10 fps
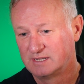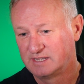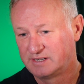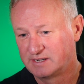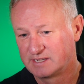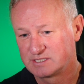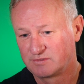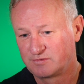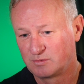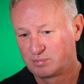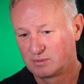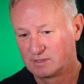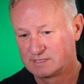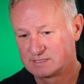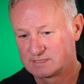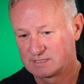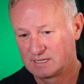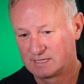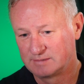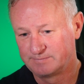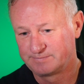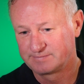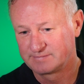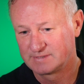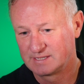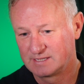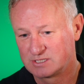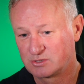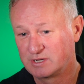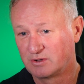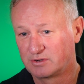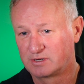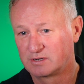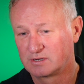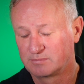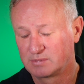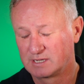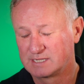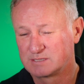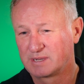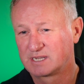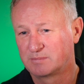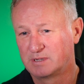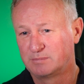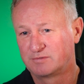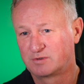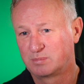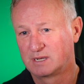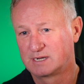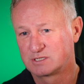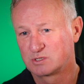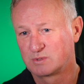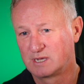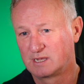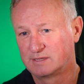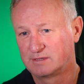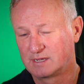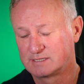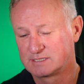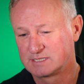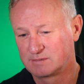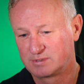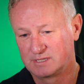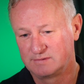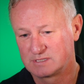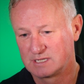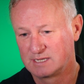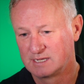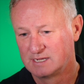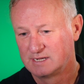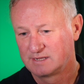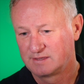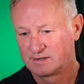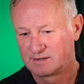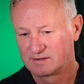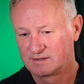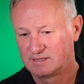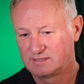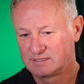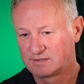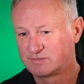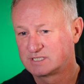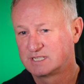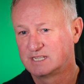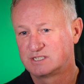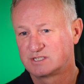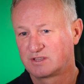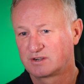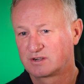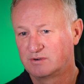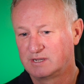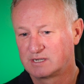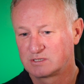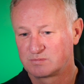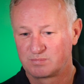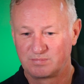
international football is. It's a great honour, but it's a big commitment for players as well. And as I said previously, they're at different stages of their careers,